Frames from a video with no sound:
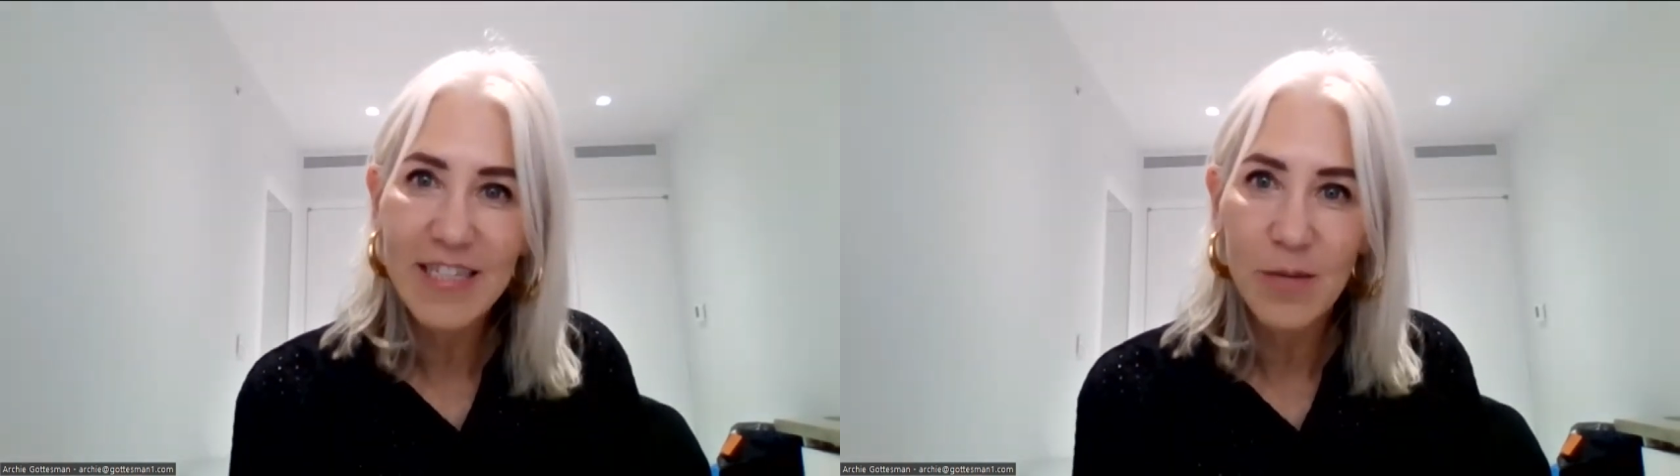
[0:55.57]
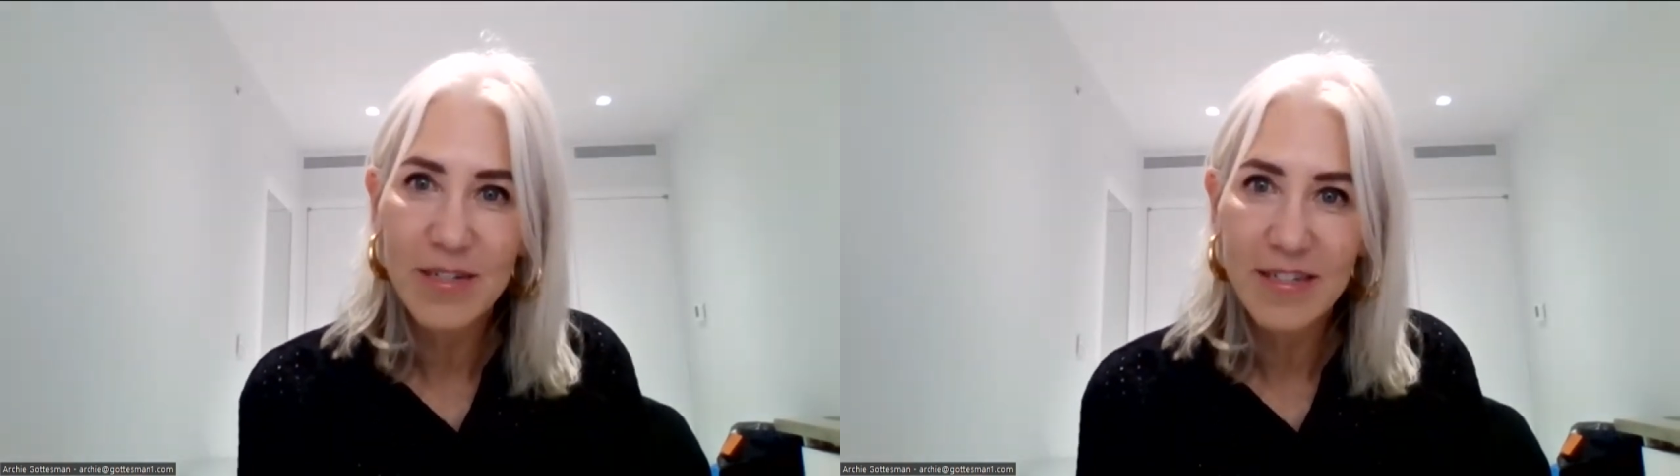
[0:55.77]

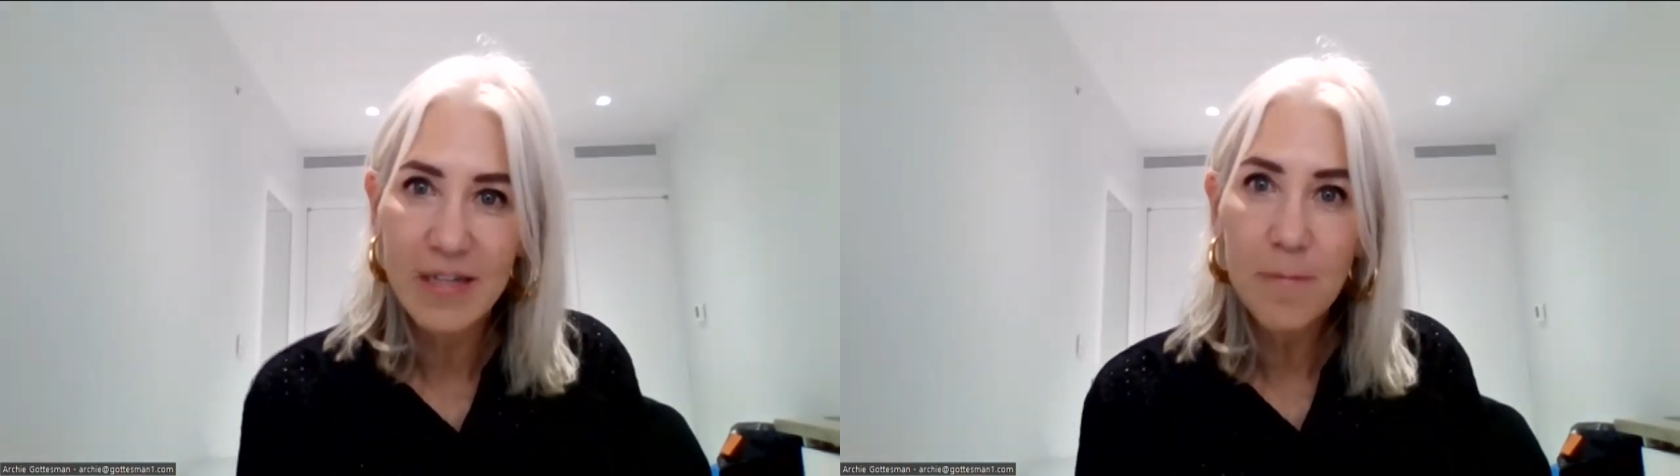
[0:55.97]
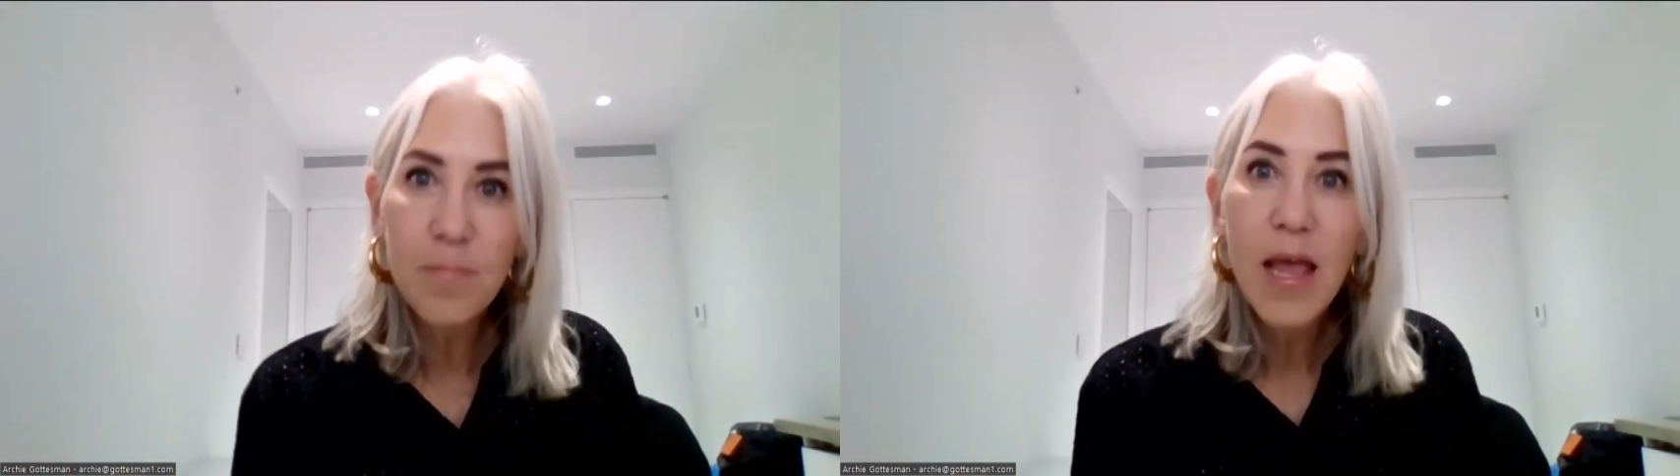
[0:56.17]

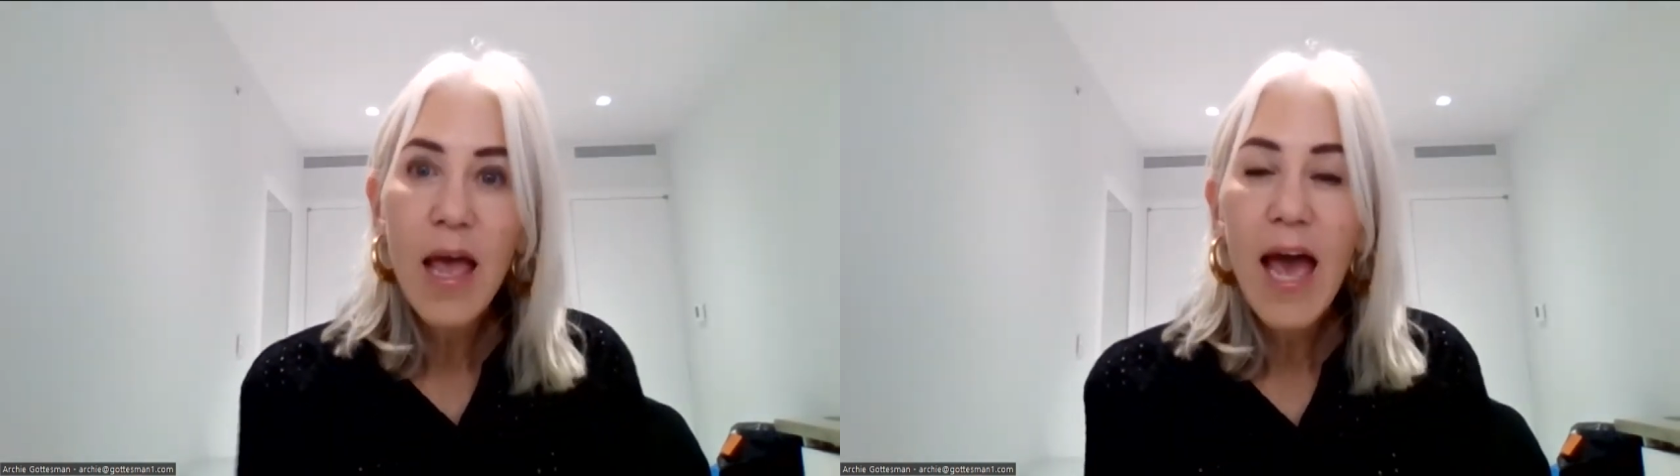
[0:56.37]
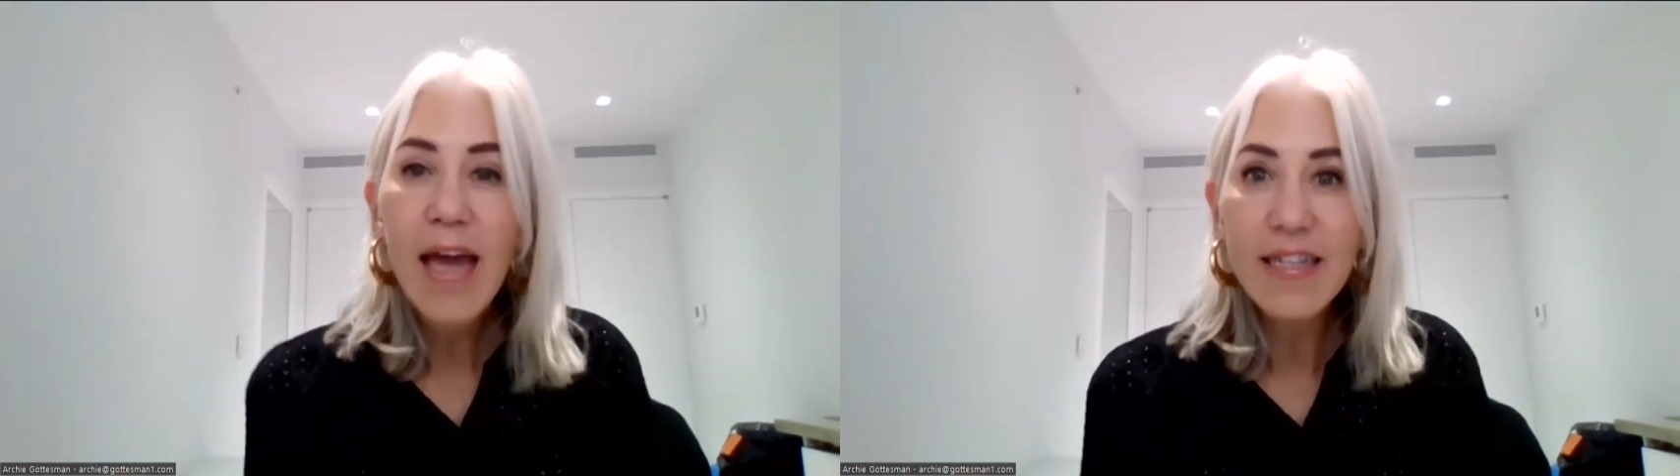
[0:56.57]
Semitism
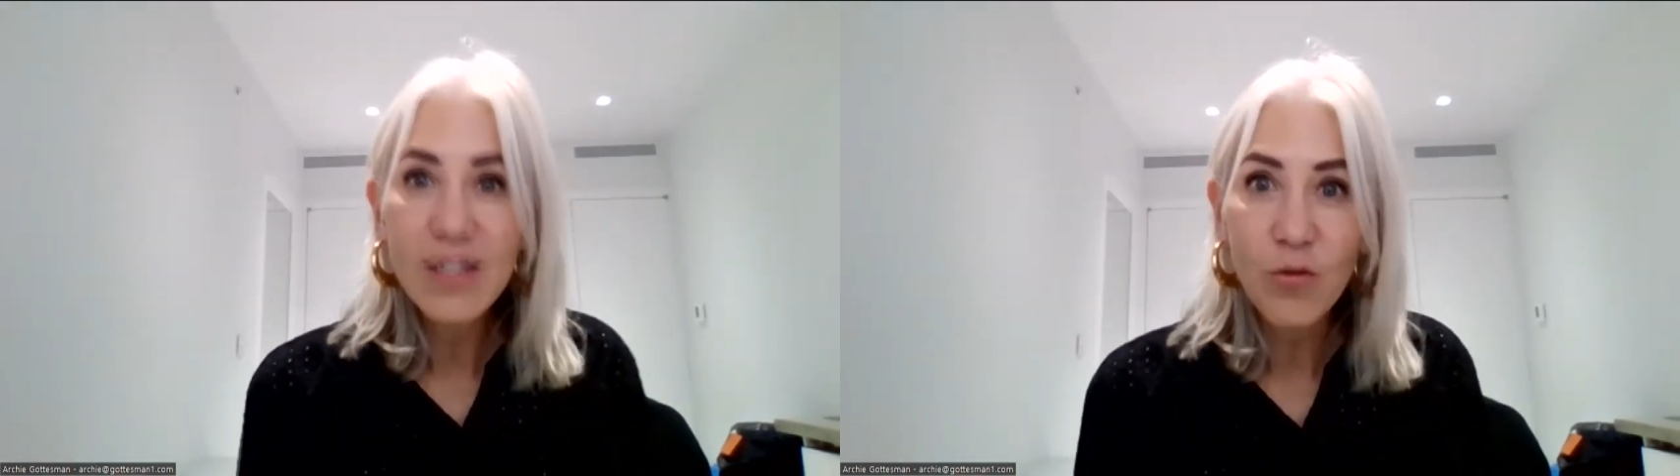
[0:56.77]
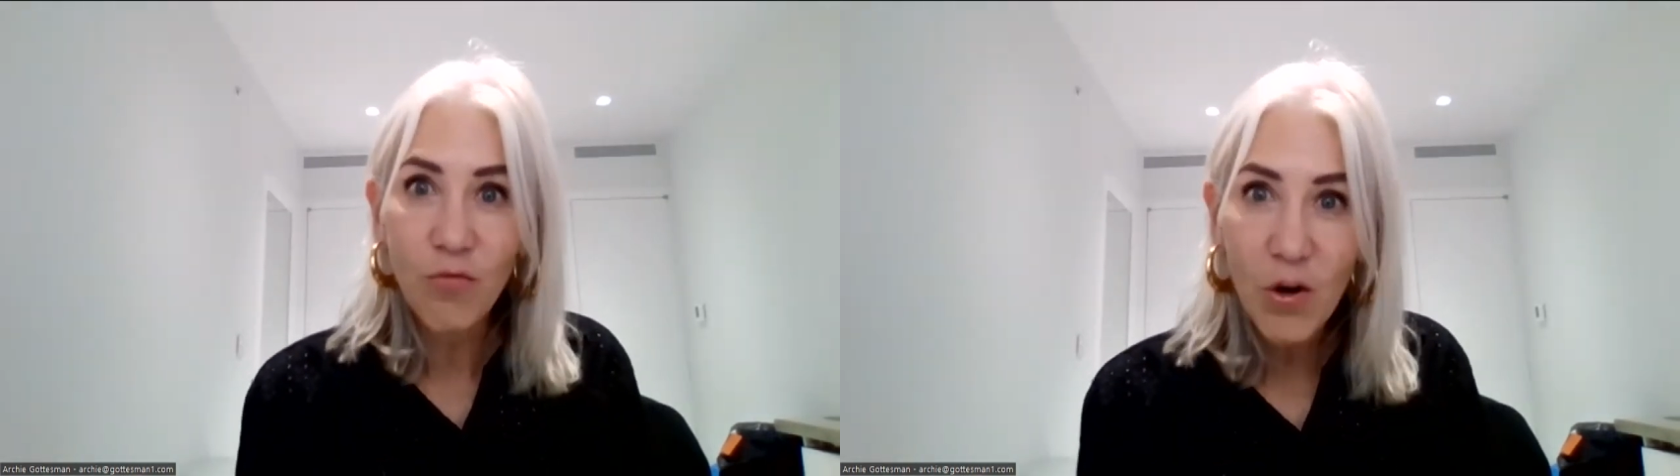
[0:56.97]
and it's
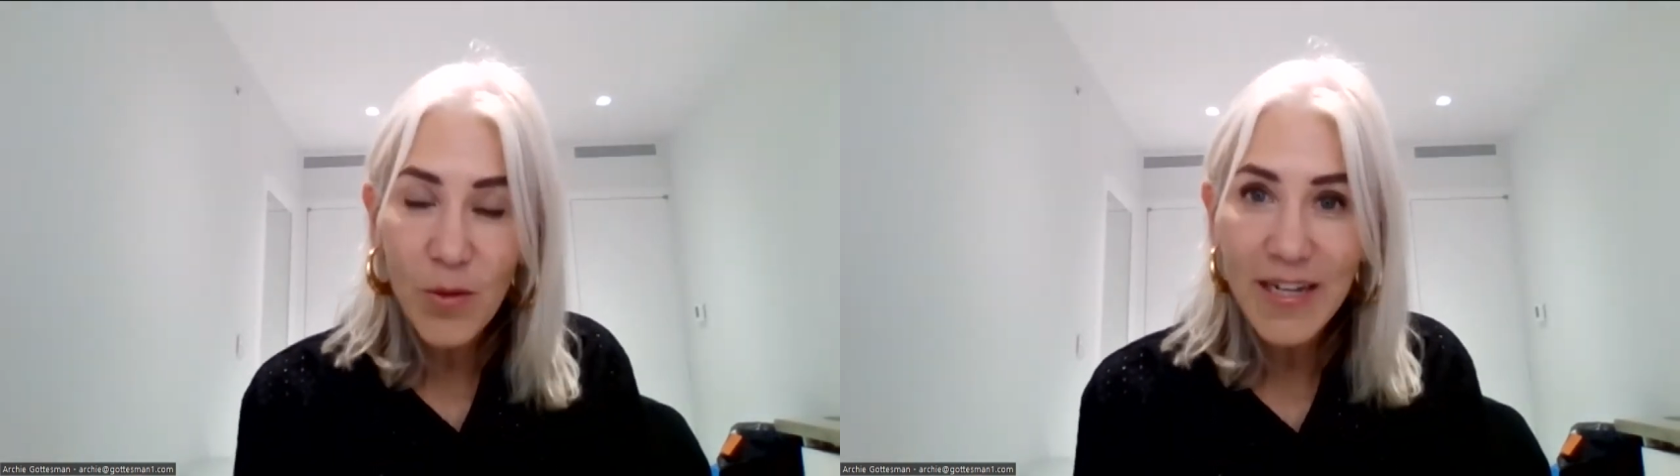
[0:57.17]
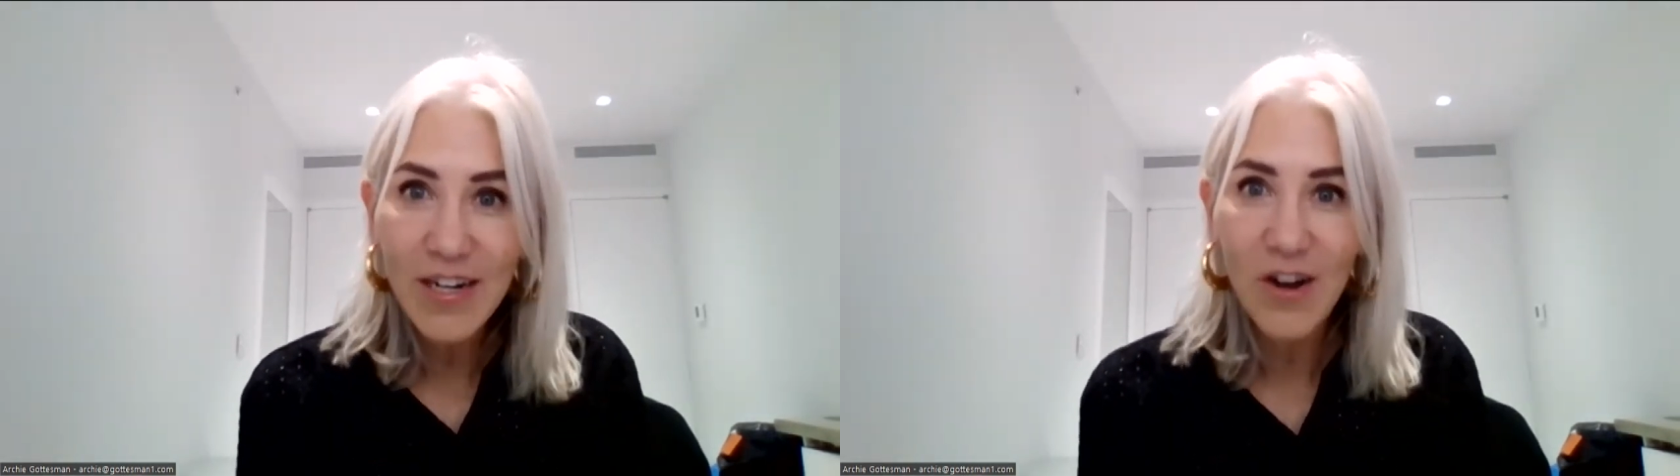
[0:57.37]

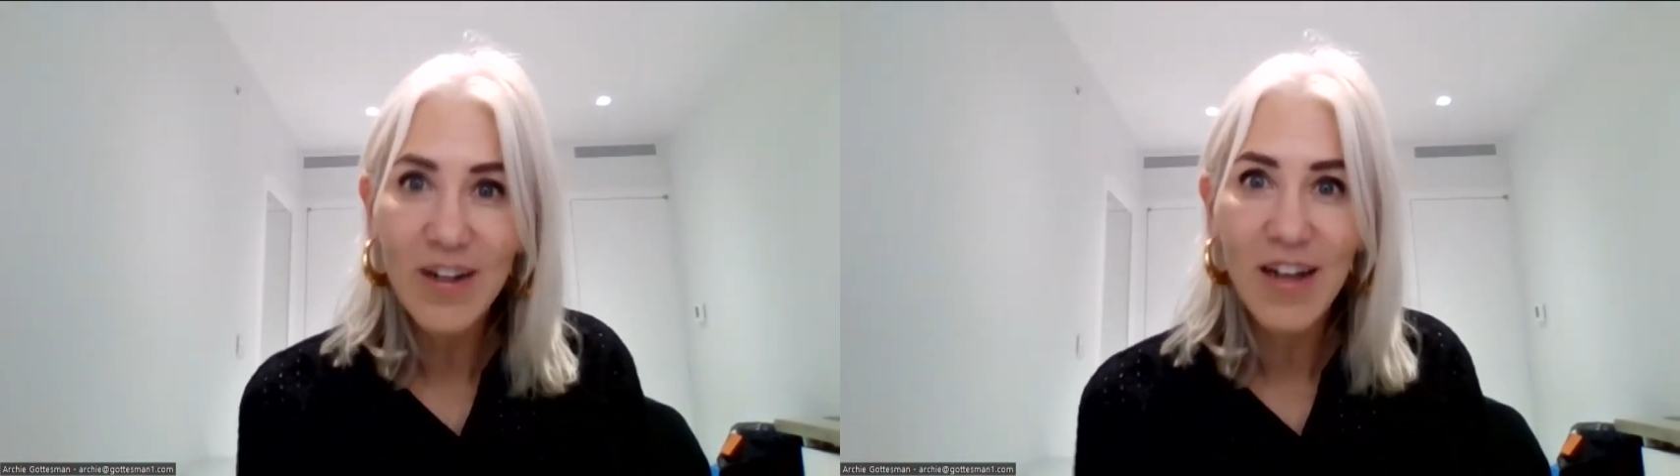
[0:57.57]
growing in our